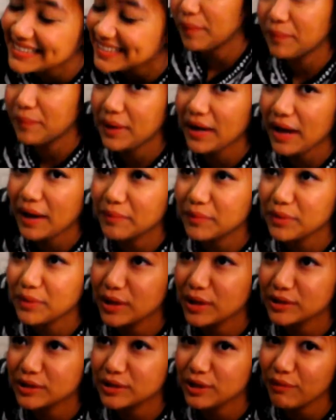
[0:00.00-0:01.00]
But I'm
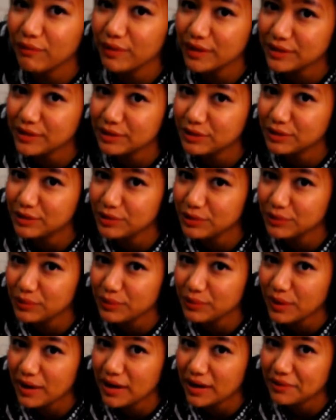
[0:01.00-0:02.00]
just going to
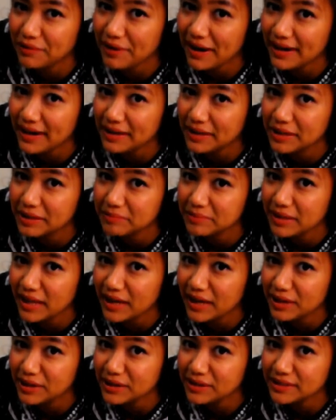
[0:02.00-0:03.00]
do a random
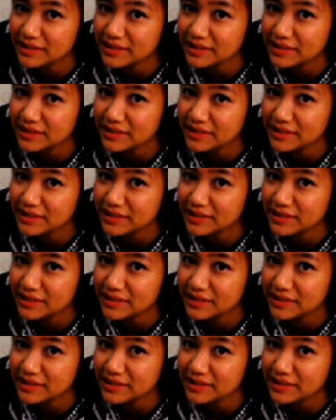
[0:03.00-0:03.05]
letters